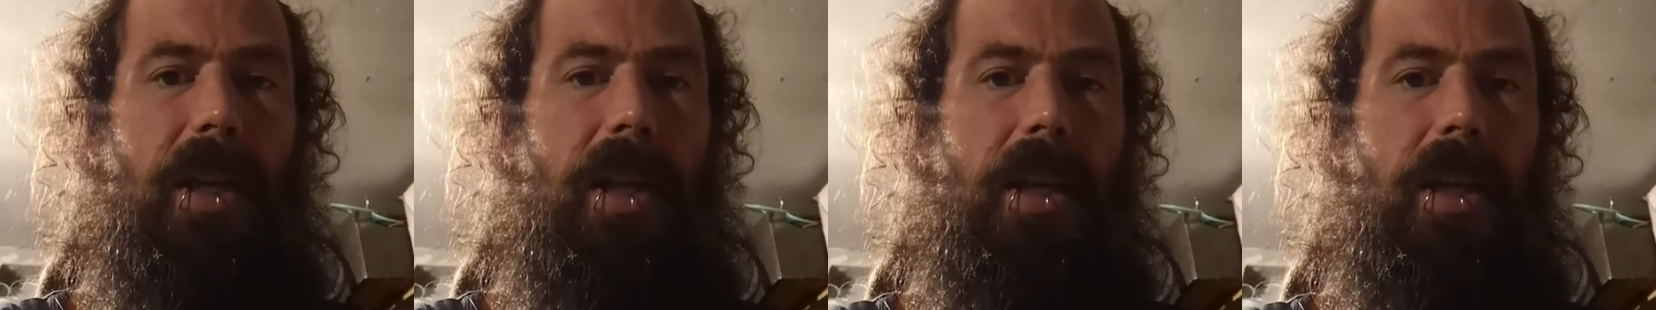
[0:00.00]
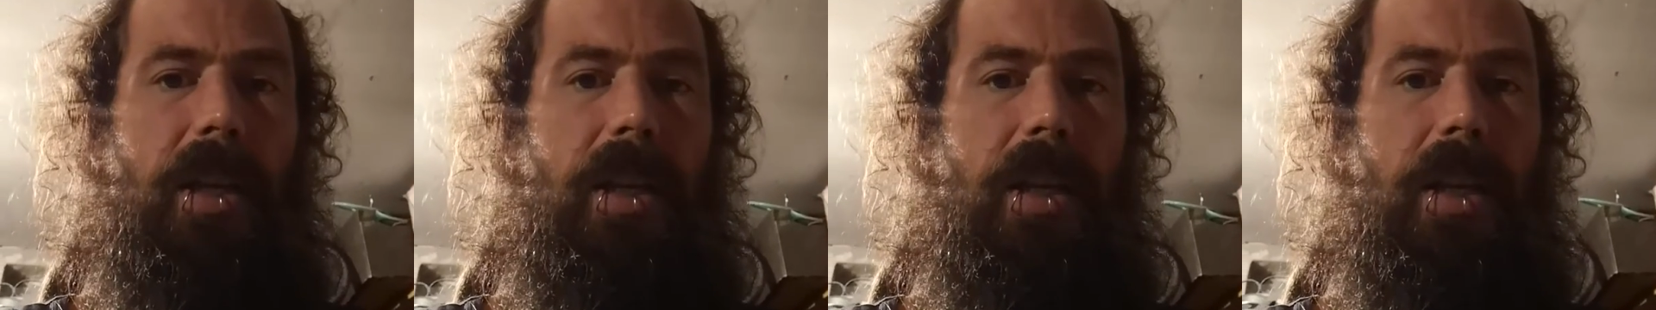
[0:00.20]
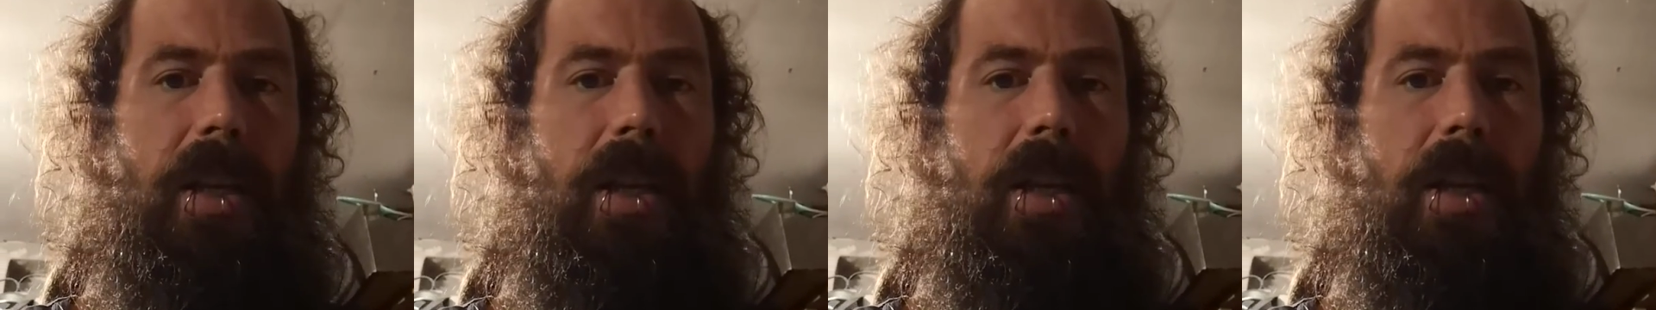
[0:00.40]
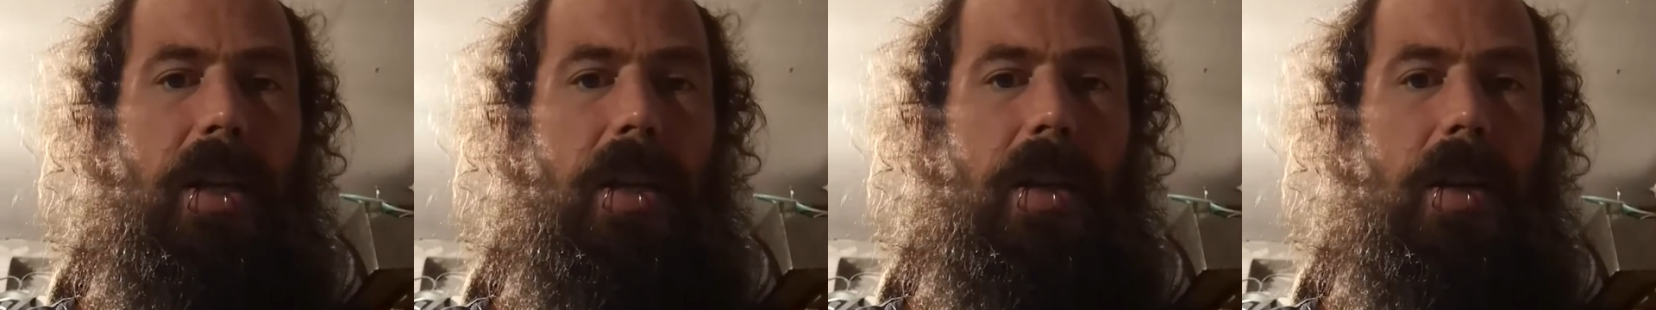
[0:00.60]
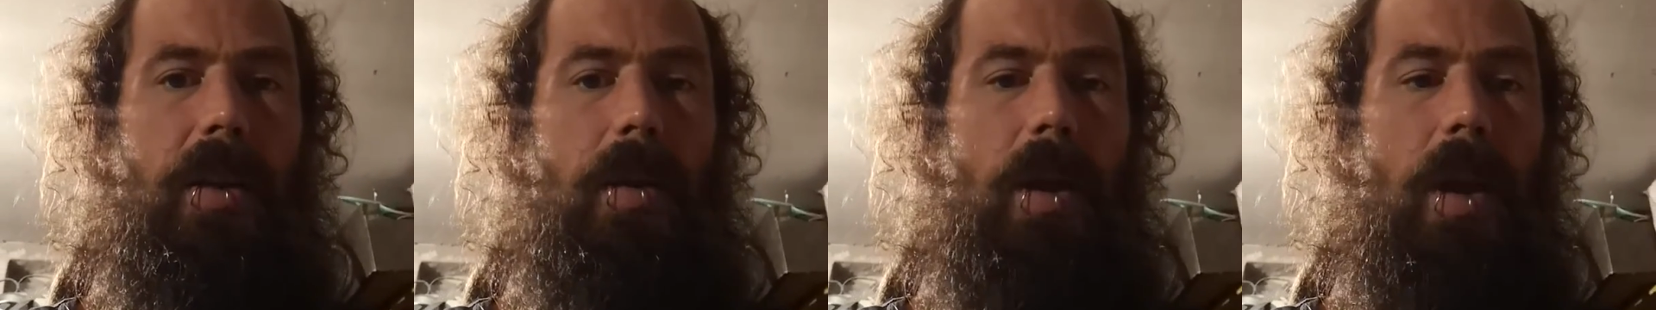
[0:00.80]

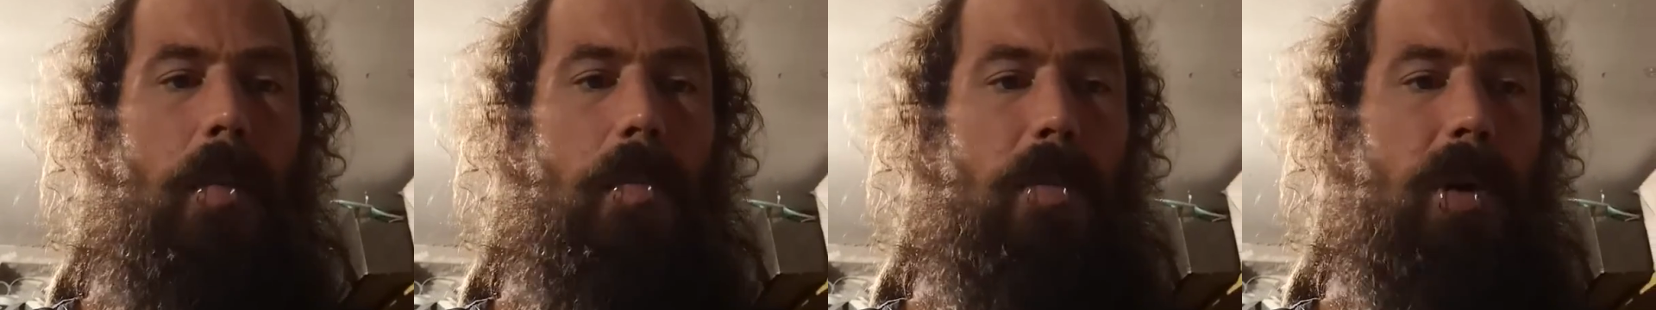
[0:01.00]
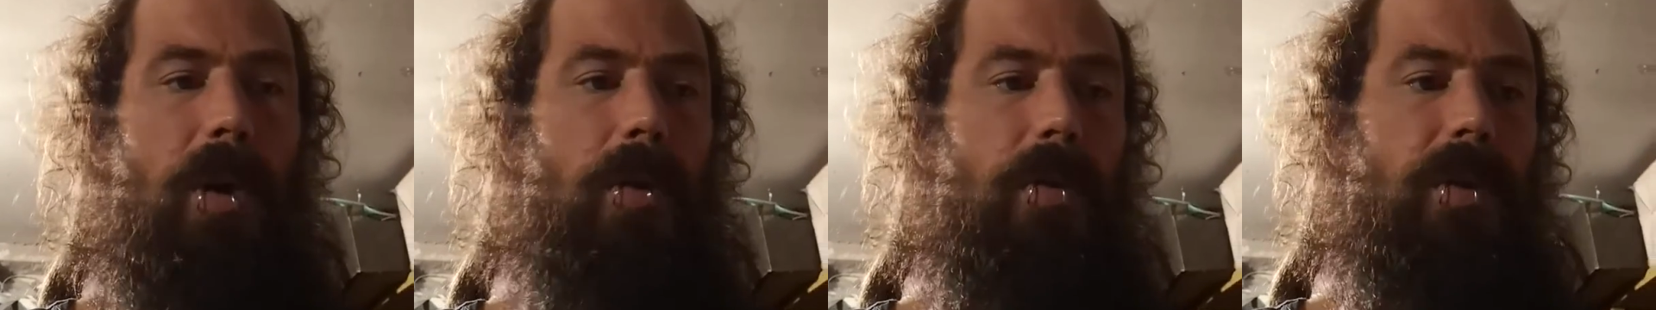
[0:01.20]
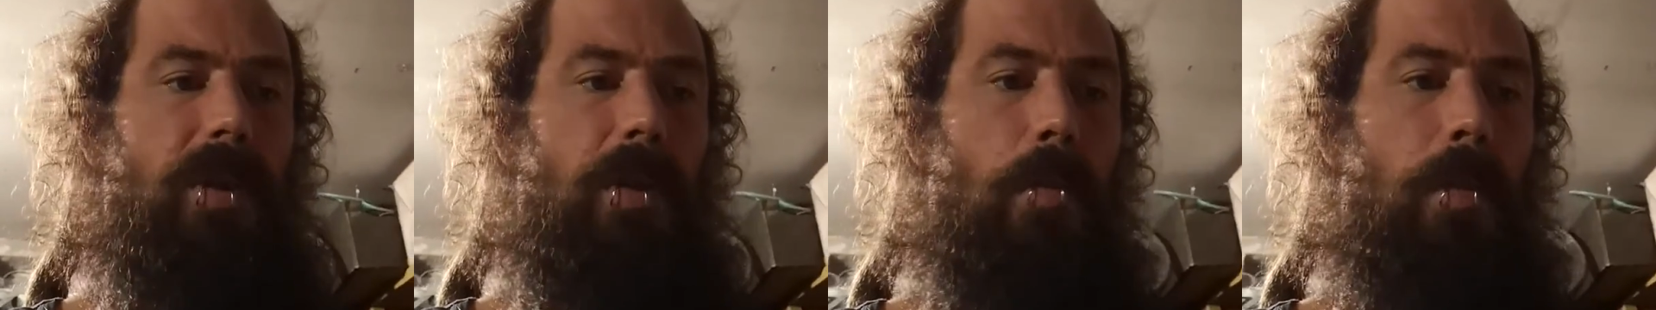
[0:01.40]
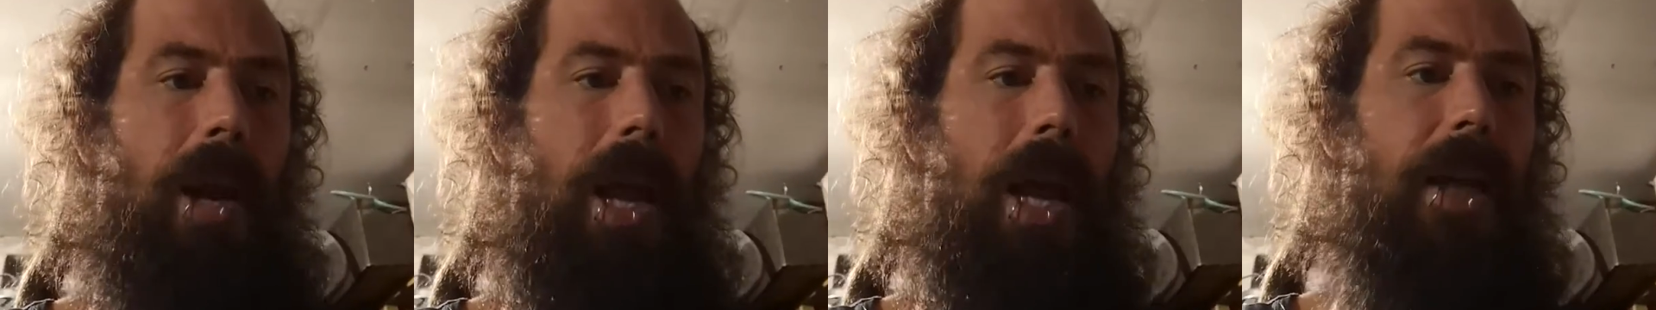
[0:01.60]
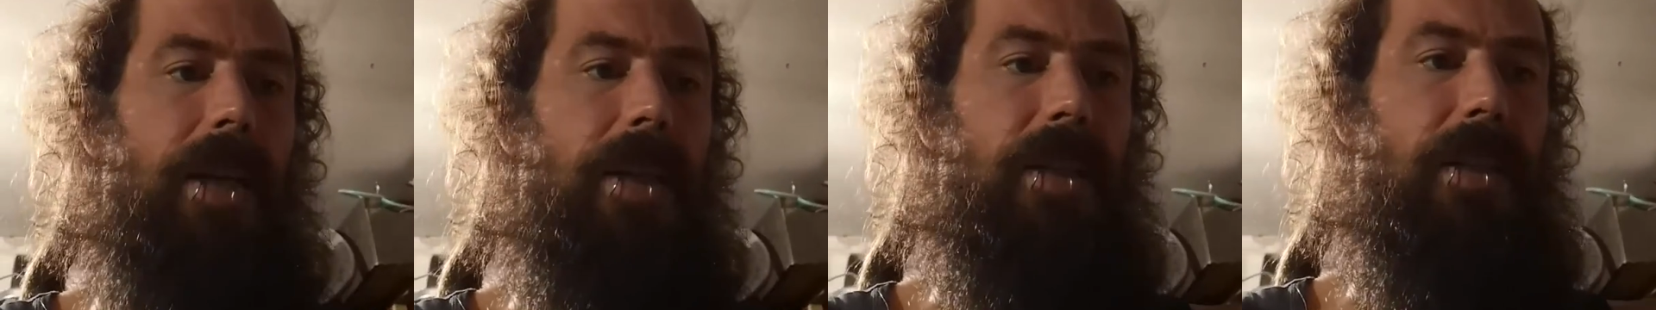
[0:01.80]
and bowls and
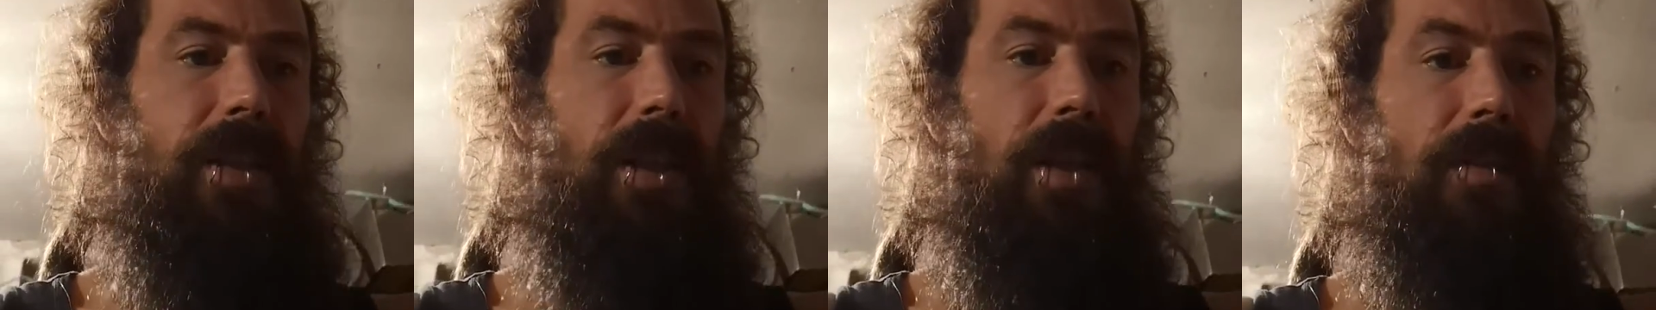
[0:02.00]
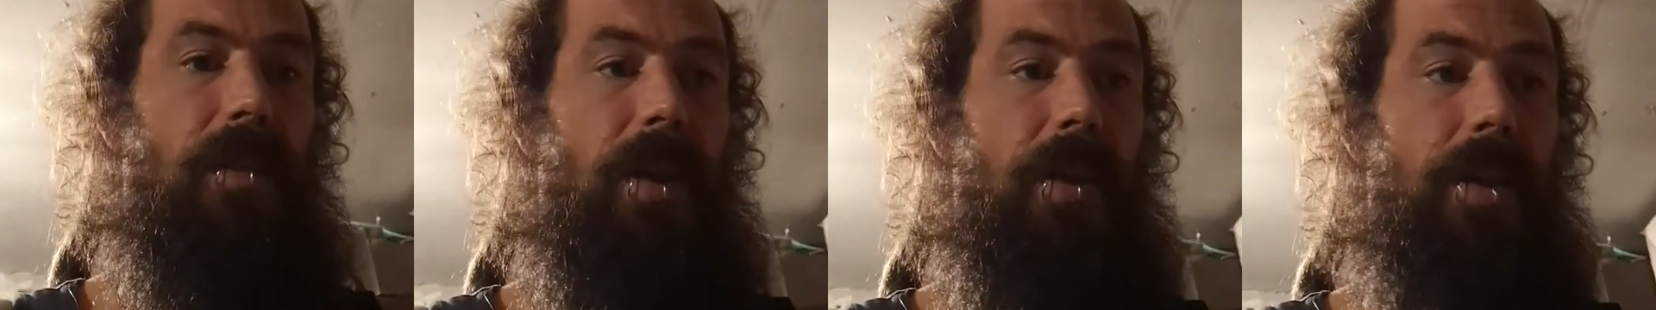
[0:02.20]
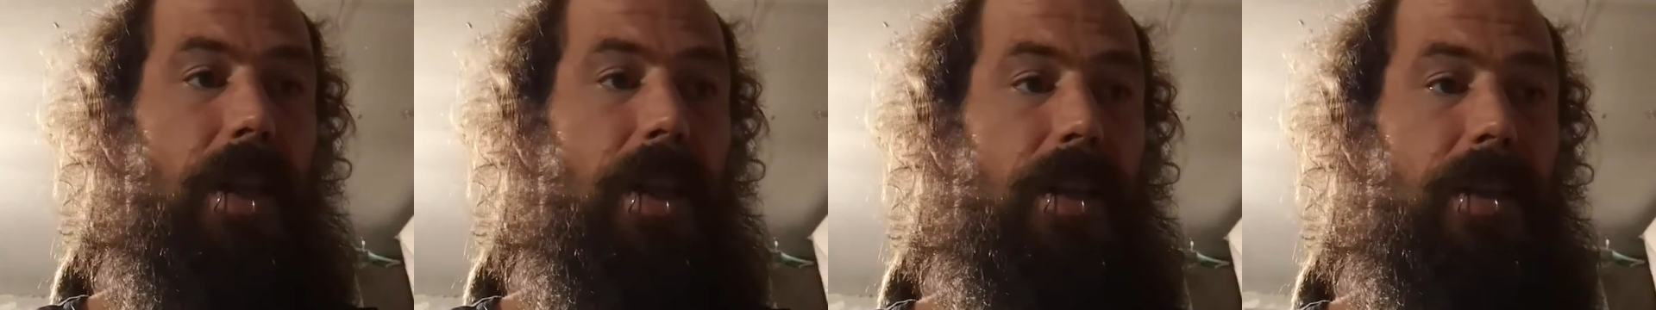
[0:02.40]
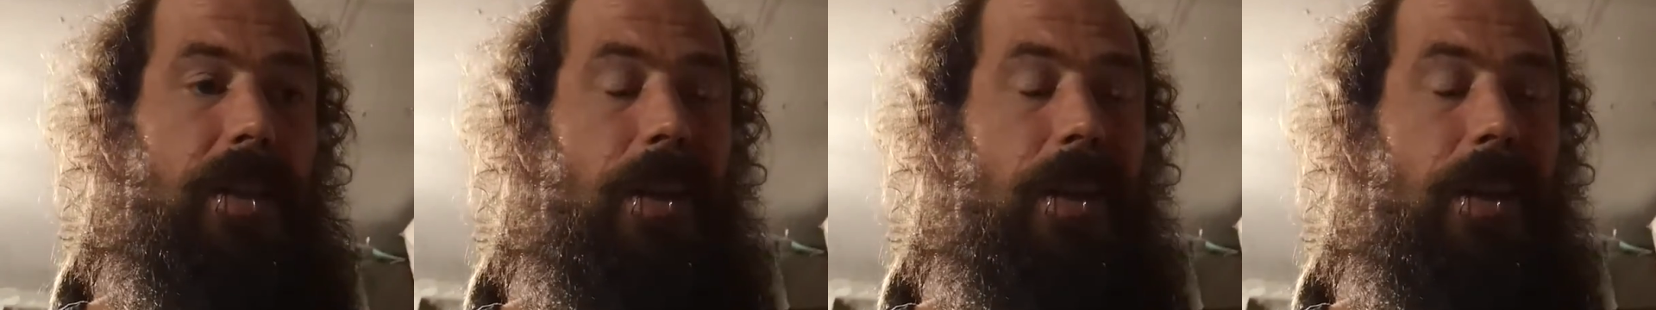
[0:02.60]
platters and stuff like that.